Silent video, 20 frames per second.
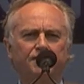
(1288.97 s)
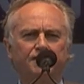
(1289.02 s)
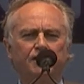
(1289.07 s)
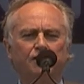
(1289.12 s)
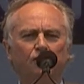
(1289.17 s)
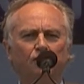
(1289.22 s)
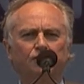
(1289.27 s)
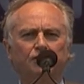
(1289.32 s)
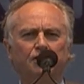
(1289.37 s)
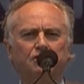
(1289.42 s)
and they're
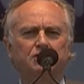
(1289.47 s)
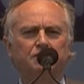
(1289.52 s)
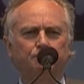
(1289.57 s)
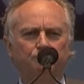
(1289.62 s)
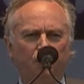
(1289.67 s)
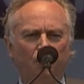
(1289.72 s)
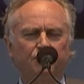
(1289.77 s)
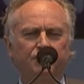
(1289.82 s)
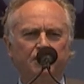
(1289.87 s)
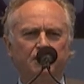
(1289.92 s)
not going to
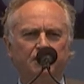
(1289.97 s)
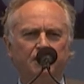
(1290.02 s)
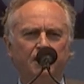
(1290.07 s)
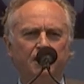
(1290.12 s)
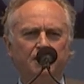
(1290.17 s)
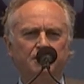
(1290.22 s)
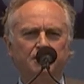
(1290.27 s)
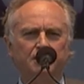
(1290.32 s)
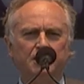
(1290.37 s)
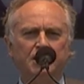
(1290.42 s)
bother
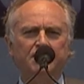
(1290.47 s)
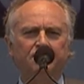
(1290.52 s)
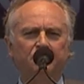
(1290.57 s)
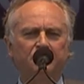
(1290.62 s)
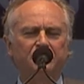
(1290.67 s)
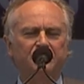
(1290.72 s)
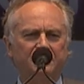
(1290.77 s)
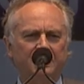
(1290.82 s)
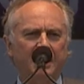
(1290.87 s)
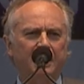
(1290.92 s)
to
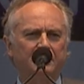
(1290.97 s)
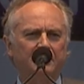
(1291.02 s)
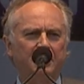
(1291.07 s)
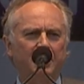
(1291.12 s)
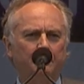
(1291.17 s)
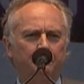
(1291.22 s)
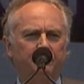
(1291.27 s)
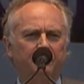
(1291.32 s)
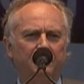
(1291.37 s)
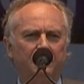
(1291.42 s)
even stand
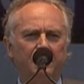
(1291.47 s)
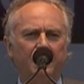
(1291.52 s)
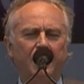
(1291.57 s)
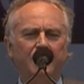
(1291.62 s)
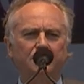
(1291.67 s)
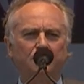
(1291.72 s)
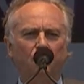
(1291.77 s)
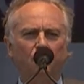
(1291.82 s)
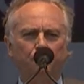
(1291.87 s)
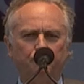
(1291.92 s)
up
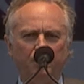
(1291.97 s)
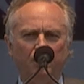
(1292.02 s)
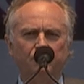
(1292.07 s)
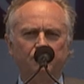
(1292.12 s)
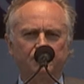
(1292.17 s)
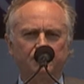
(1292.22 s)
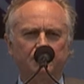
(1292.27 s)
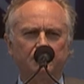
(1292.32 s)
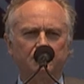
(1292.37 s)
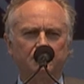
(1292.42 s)
and
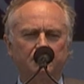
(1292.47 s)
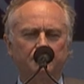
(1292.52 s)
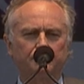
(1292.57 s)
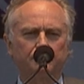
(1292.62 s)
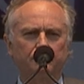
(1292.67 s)
oppose it.